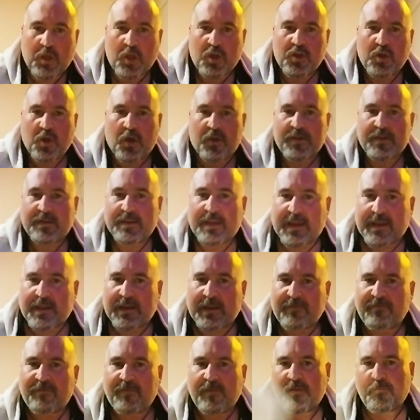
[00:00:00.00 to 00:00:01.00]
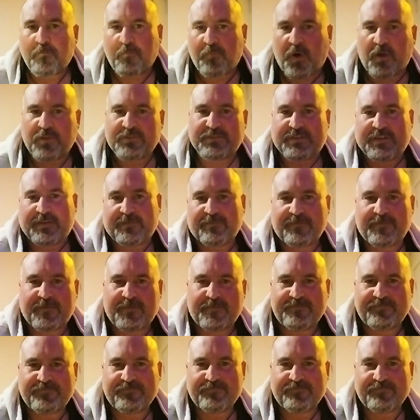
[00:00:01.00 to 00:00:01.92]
You got negative and positive.